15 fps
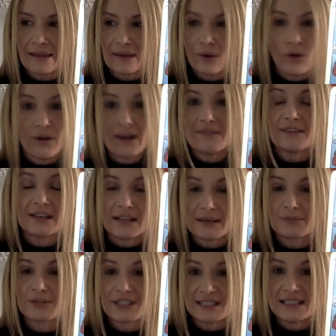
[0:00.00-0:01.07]
or even a
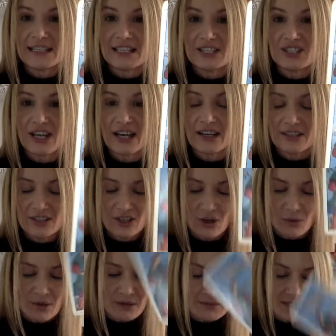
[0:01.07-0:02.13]
procedure, you
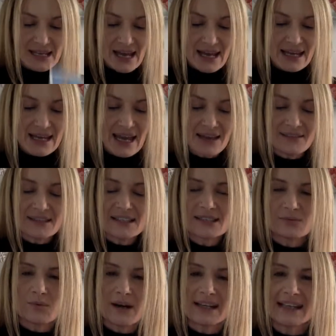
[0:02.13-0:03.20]
know what I'm saying? And
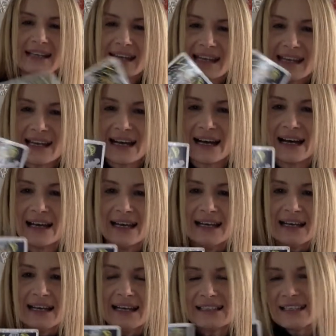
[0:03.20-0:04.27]
this one here,
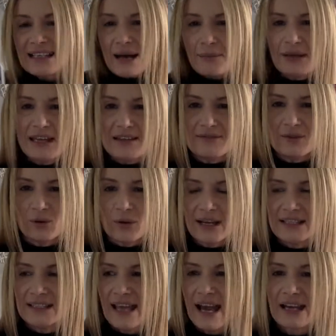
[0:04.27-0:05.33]
it's an upheaval.
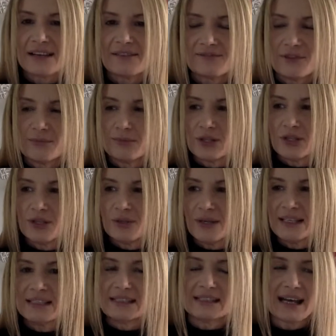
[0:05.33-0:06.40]
It's out of the blue.
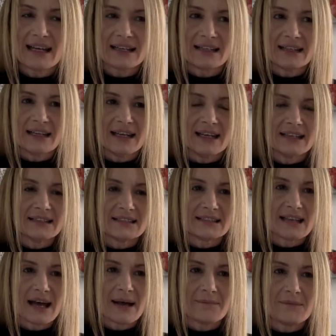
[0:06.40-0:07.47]
It's sudden. It's
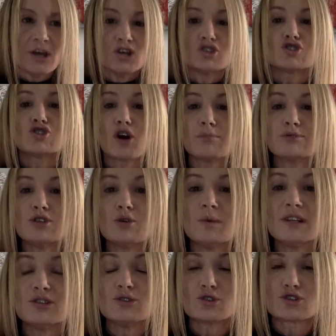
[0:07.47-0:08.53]
um, stopped you
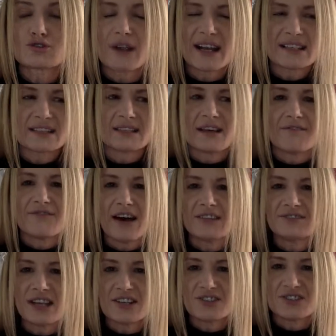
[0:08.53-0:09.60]
in your tracks and the
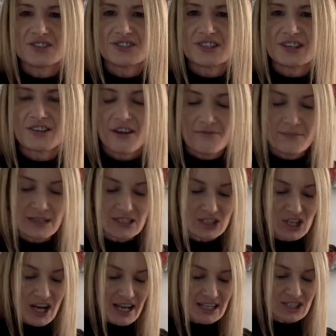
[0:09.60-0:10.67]
foundations there have been
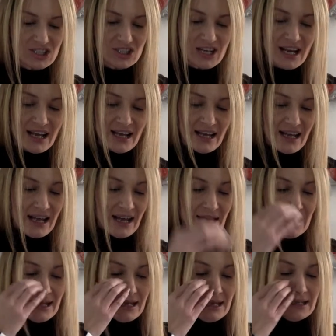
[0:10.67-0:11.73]
changed.
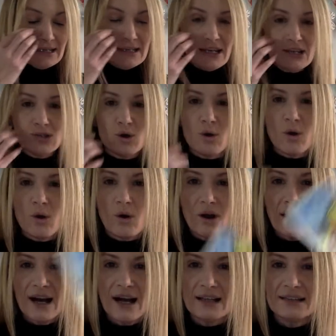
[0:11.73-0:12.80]
In your
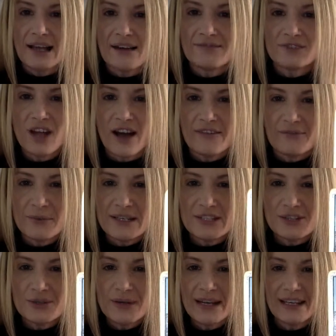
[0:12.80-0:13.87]
uh, love life, we
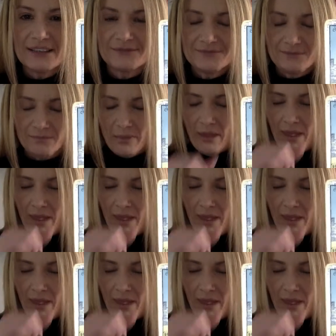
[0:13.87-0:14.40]
do have